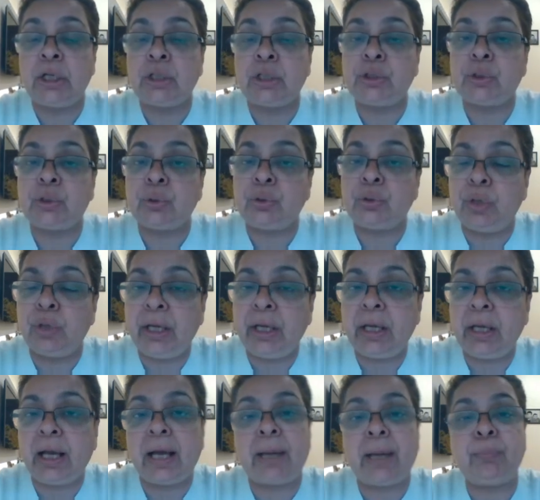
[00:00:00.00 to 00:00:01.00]
So
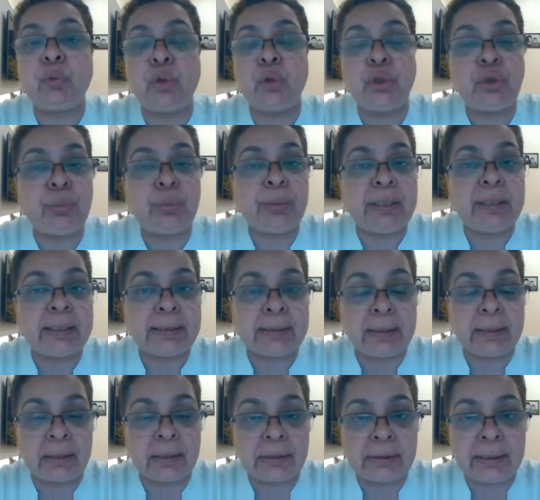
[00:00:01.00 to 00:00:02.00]
today I'm going to be
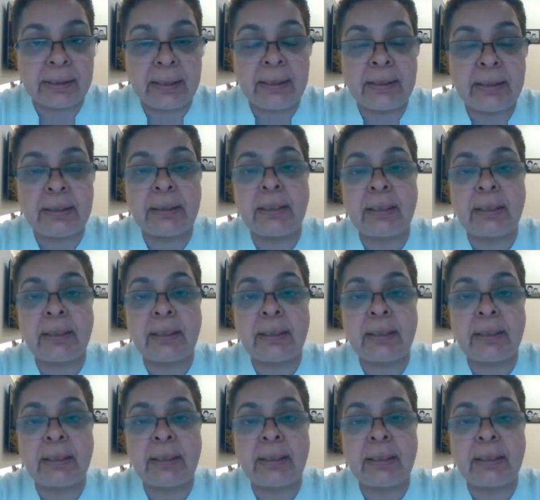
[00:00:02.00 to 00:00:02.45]
discussing